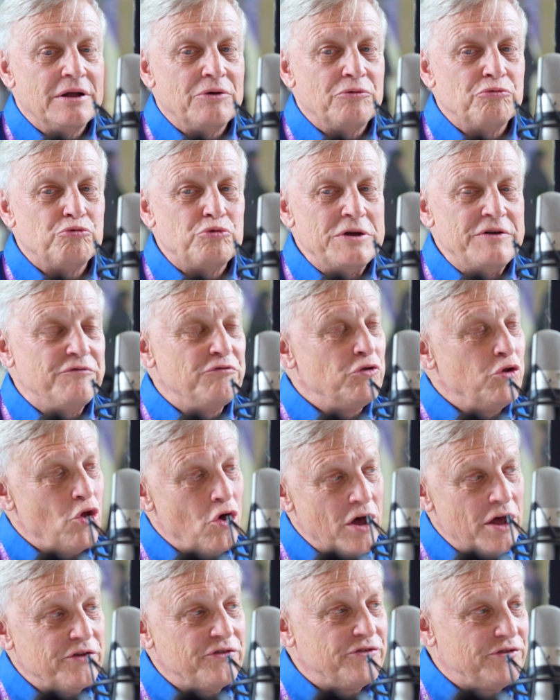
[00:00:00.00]
we've
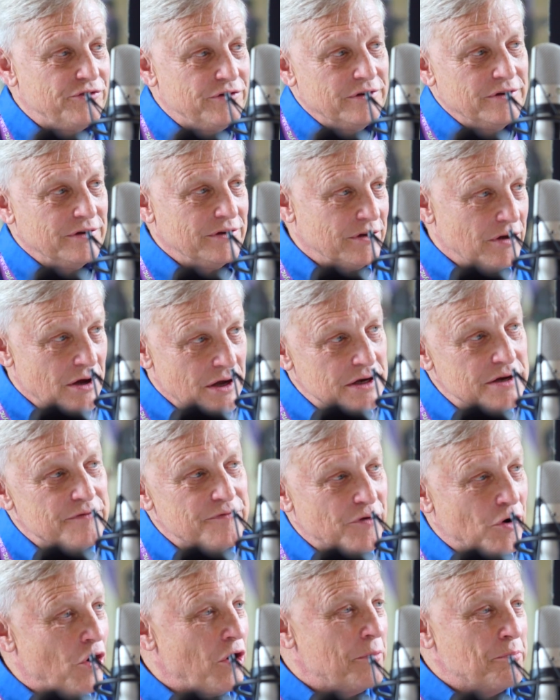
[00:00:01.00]
lost kind
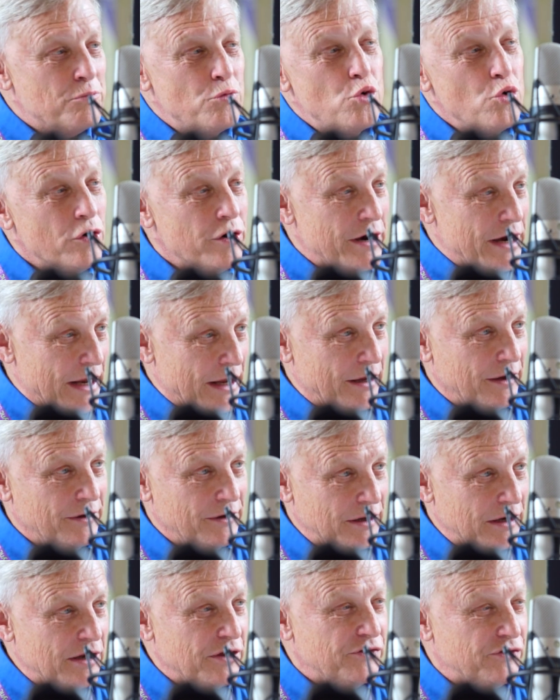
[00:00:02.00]
of our mooring
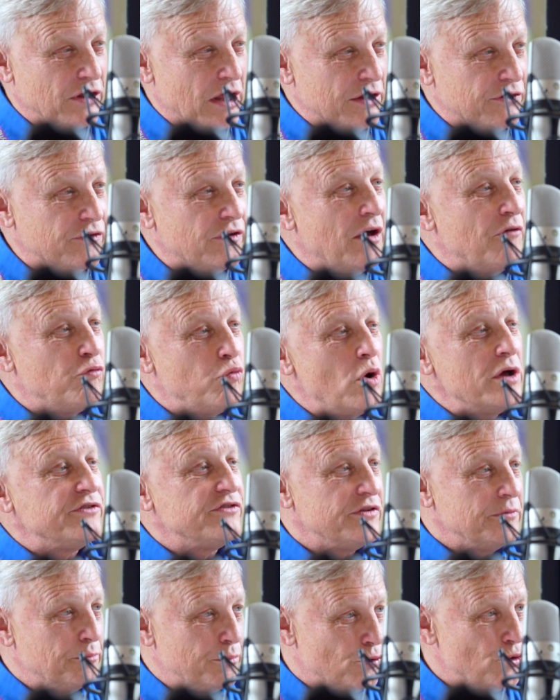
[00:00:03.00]
in a sense of
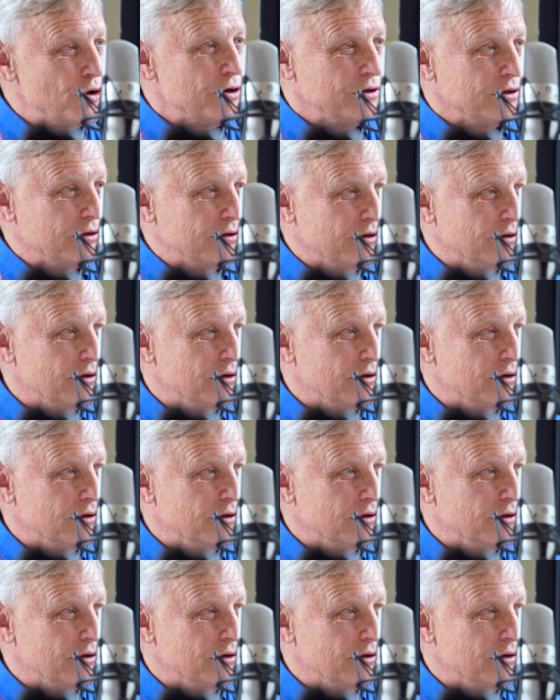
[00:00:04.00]
what's important.